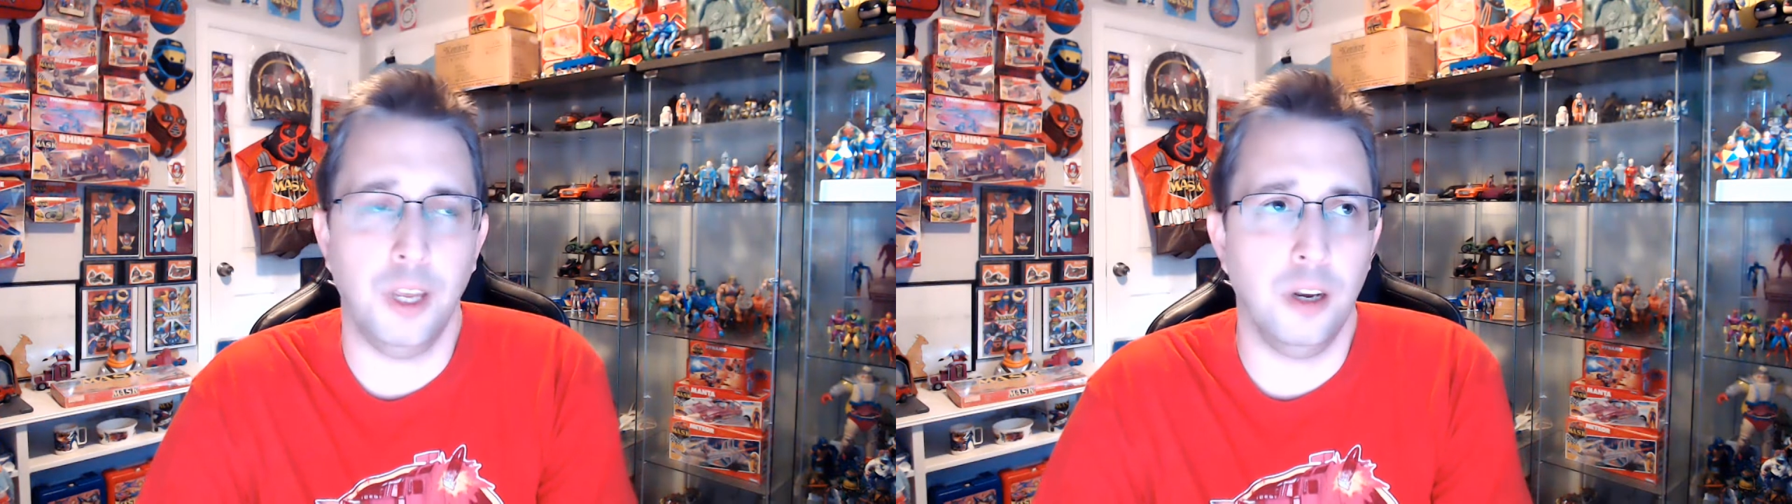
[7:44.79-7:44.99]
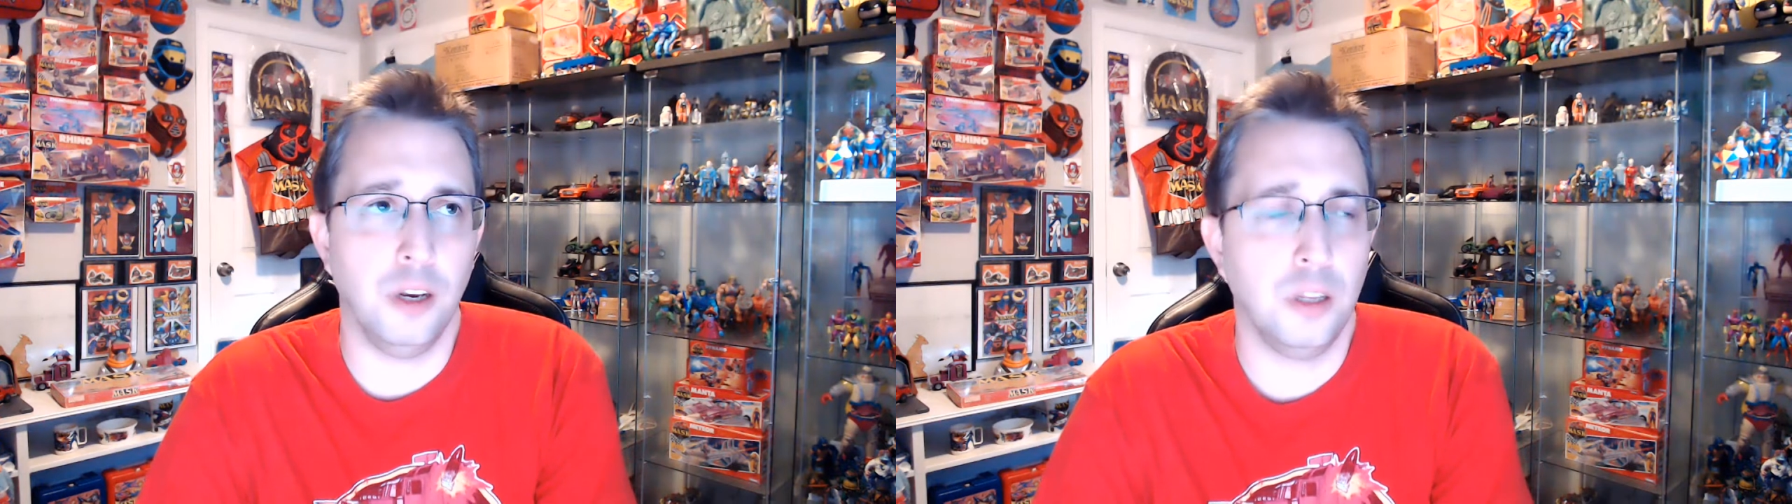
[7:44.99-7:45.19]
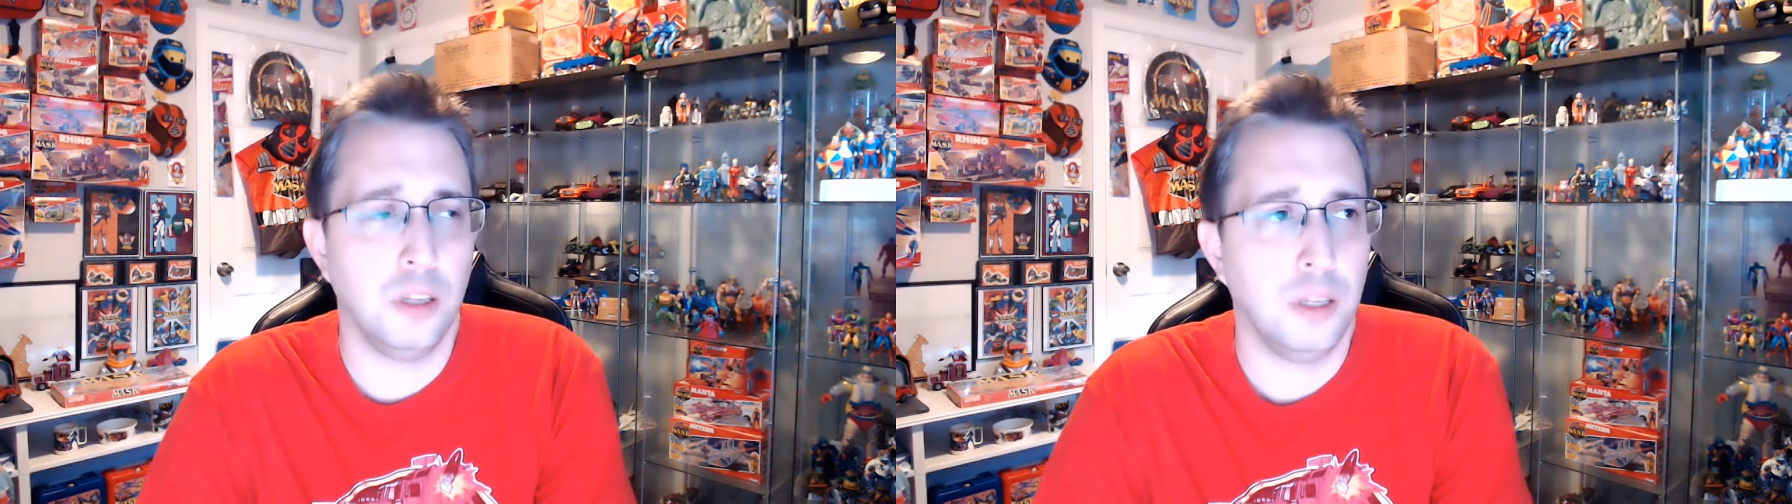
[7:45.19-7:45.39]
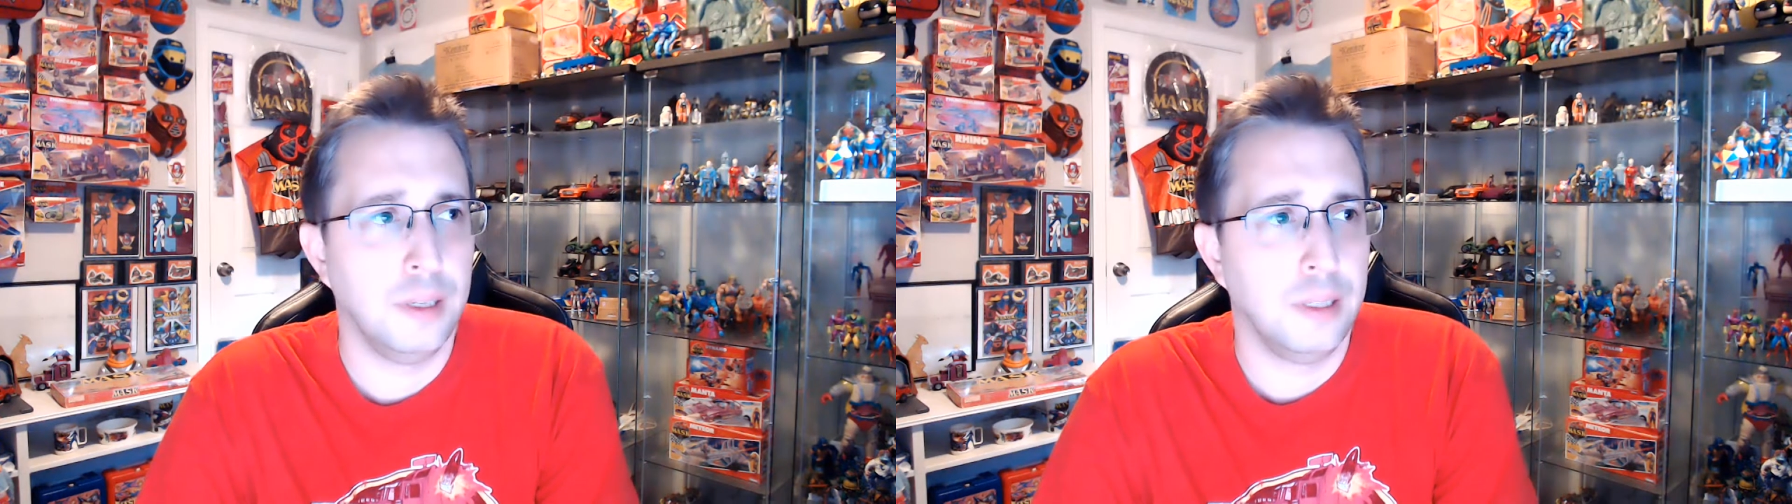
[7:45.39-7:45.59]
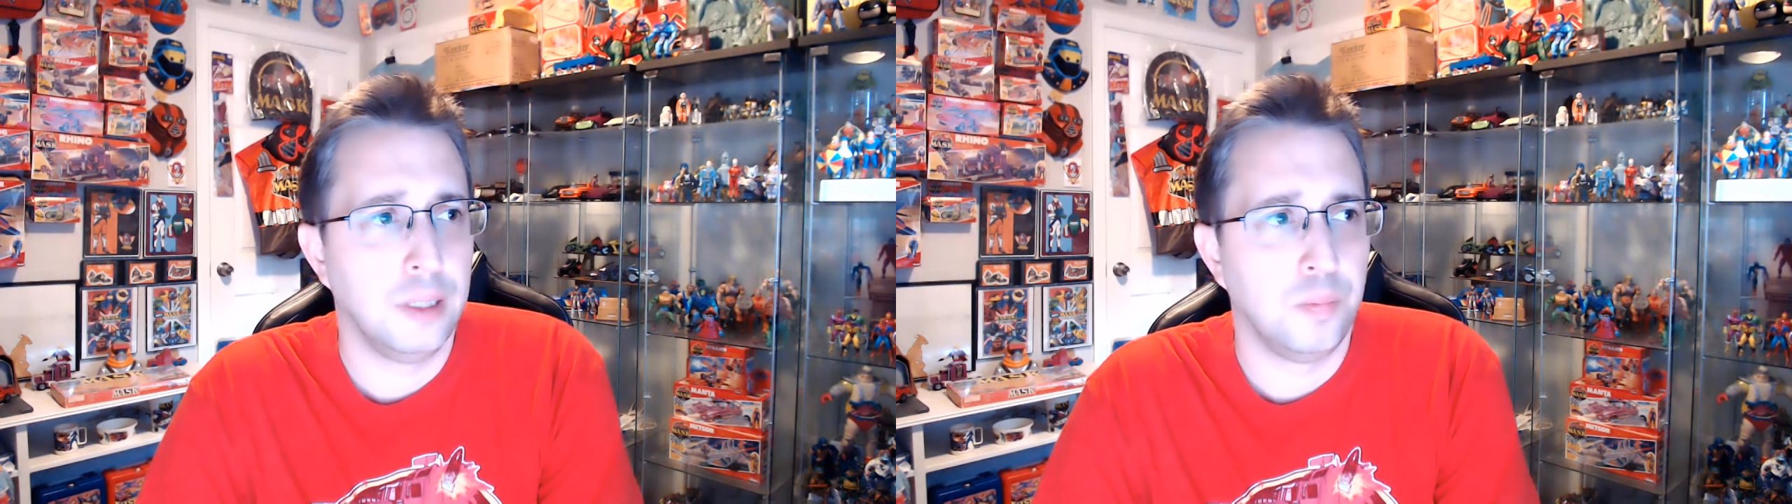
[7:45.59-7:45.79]
and
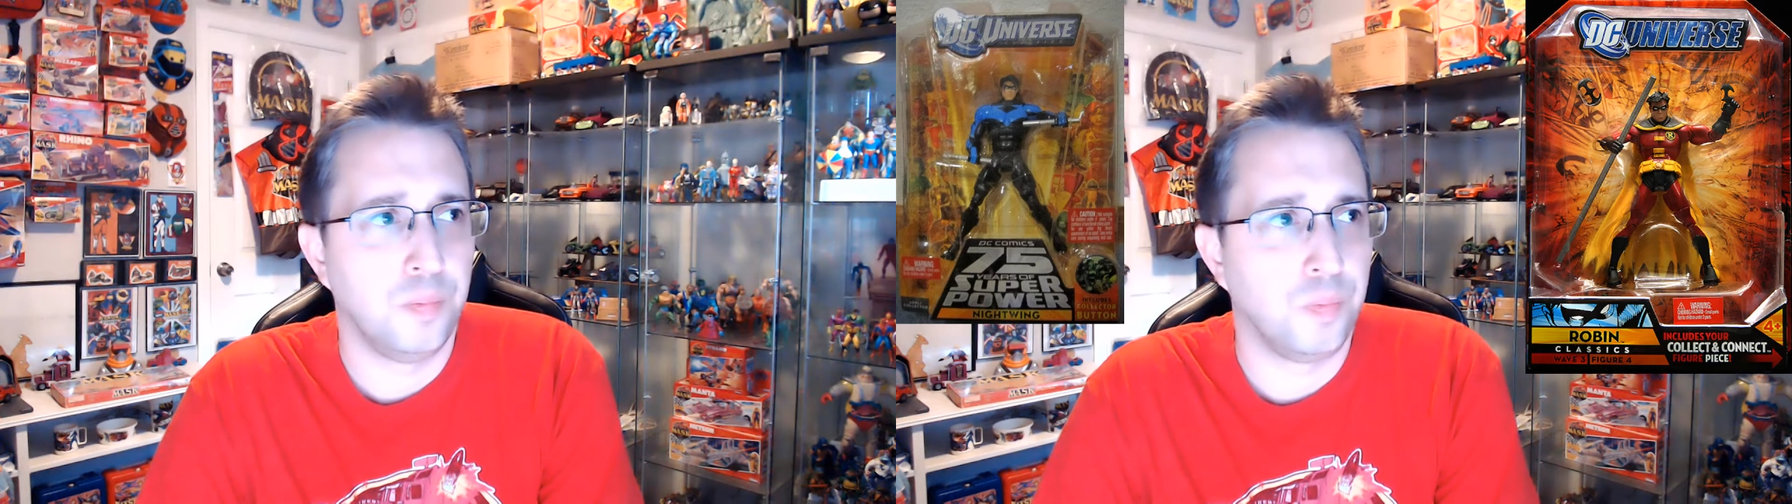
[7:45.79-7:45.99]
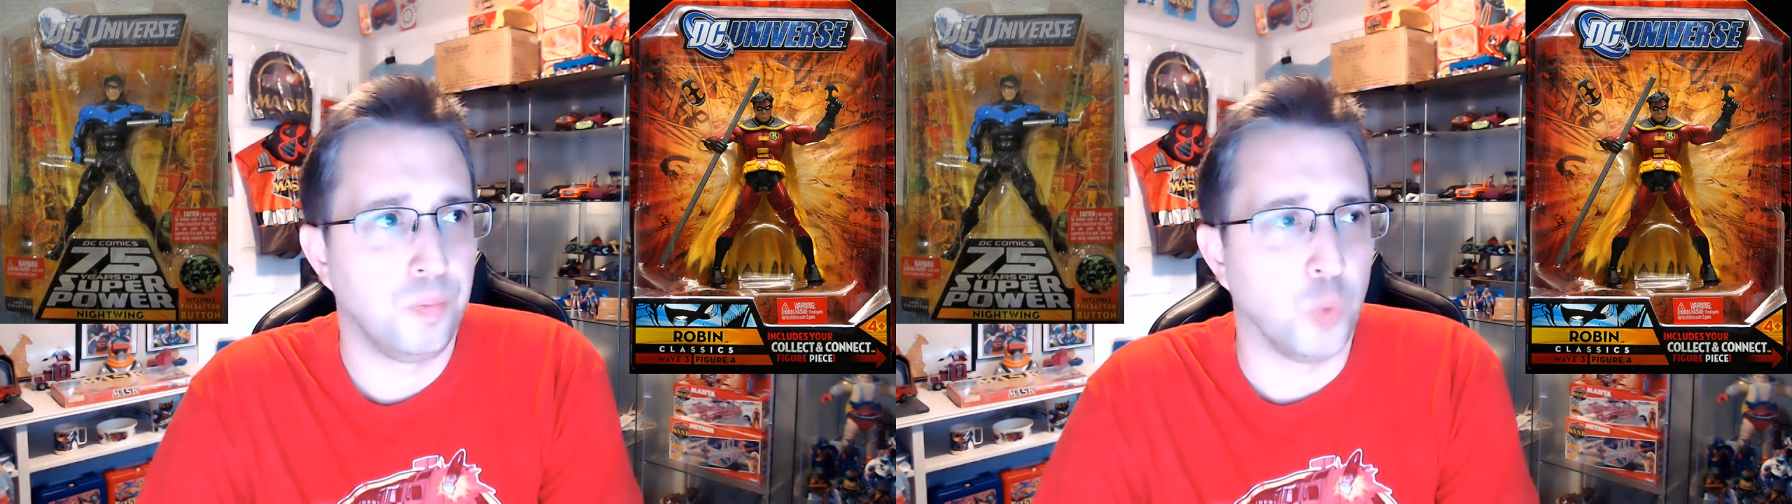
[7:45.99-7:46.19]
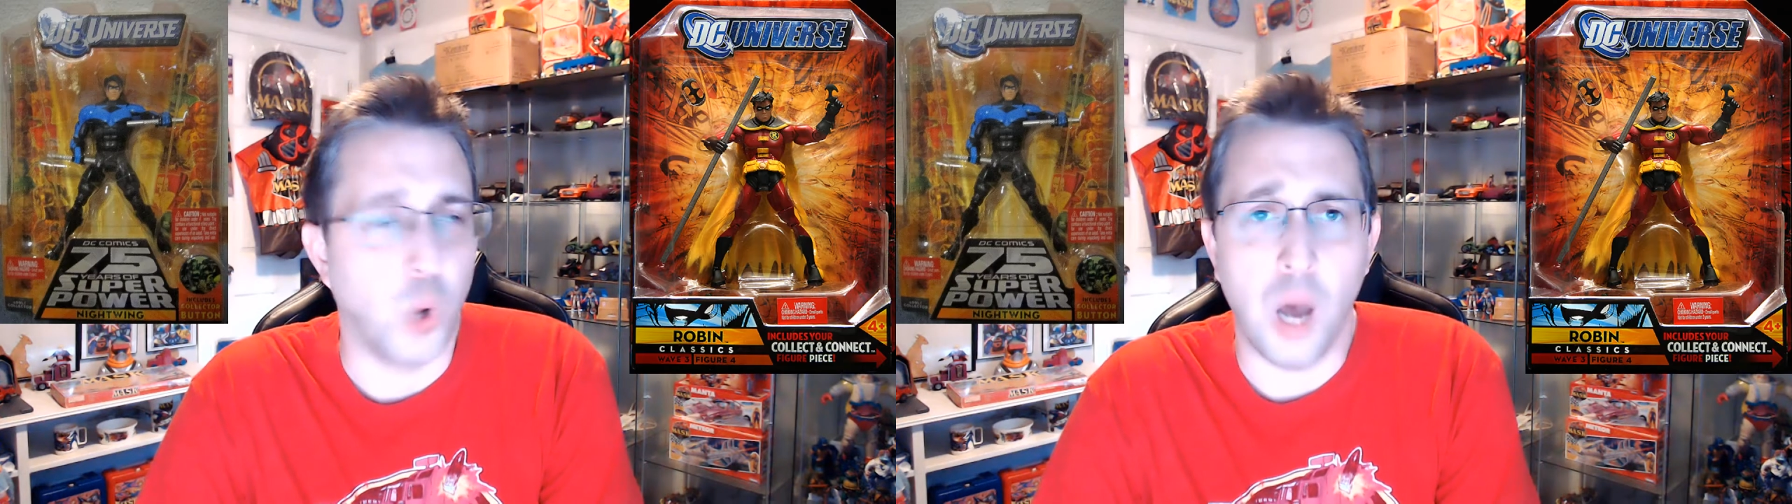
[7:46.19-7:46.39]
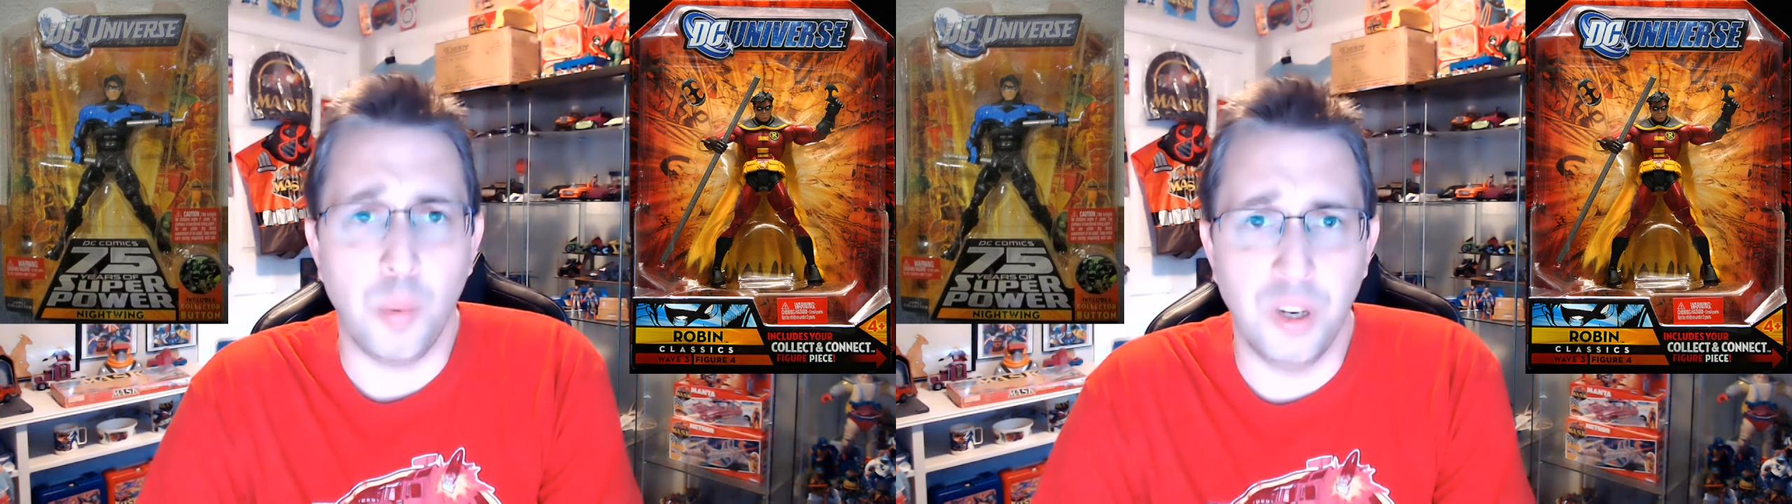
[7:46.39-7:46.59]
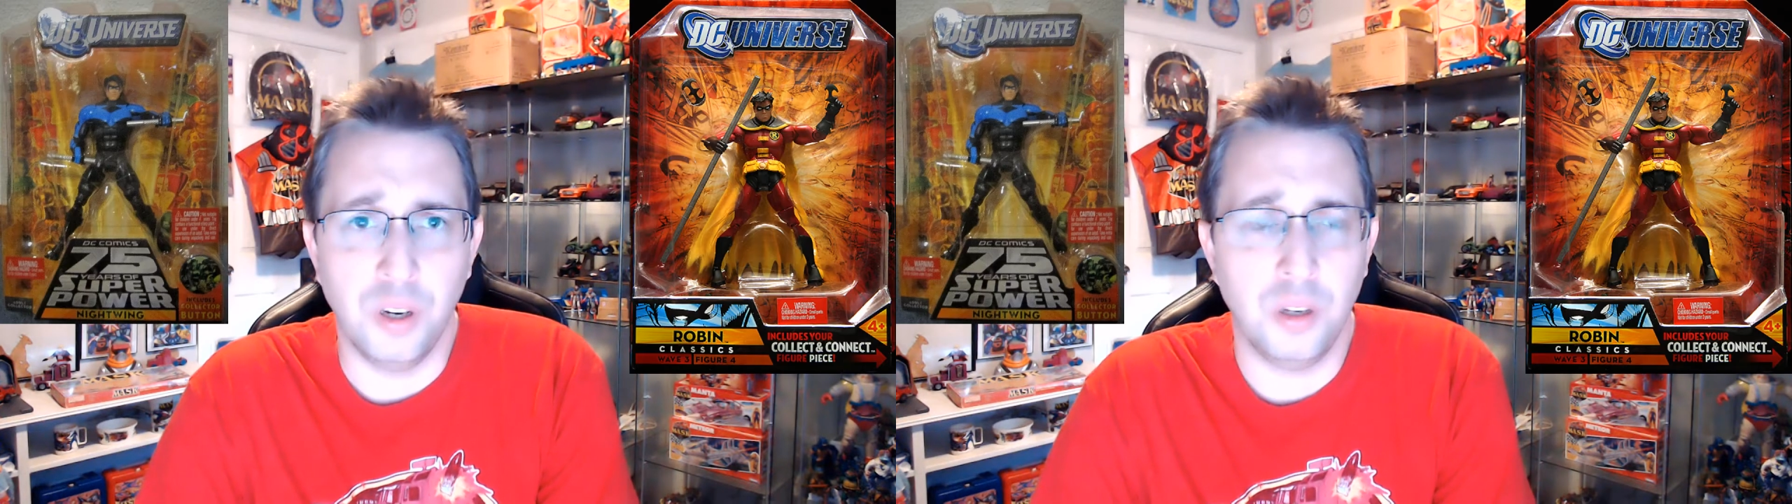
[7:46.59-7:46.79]

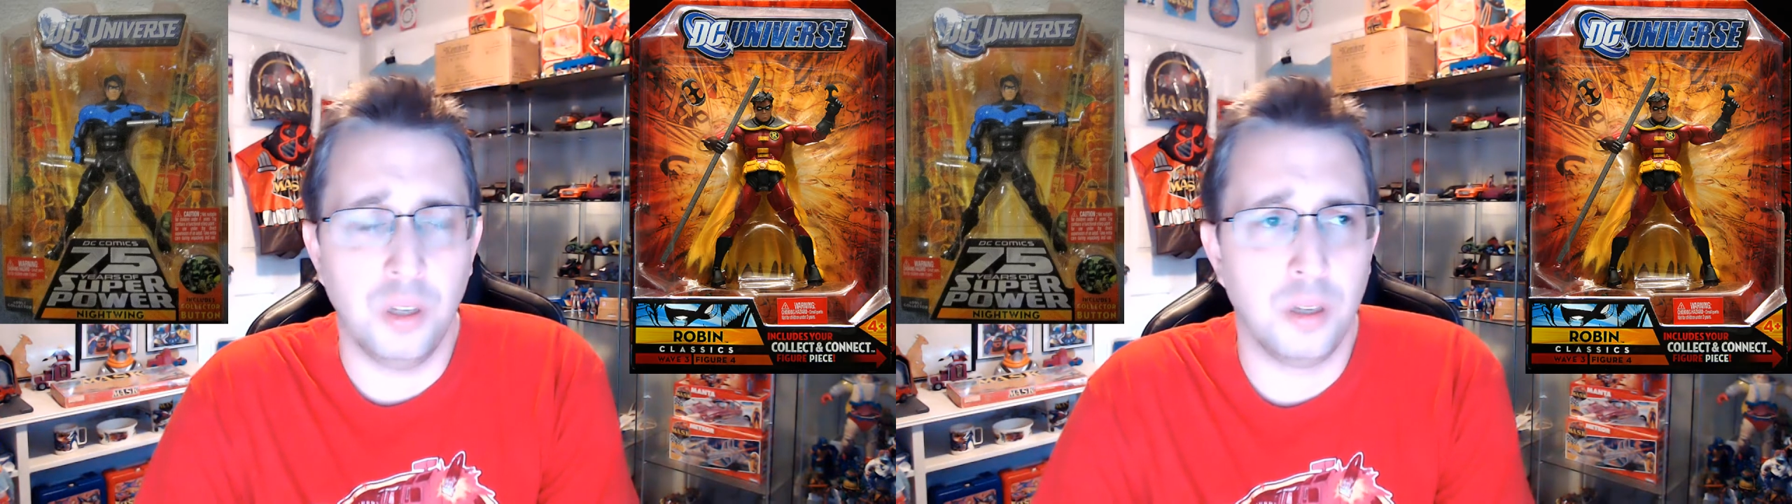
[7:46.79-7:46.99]
Robin,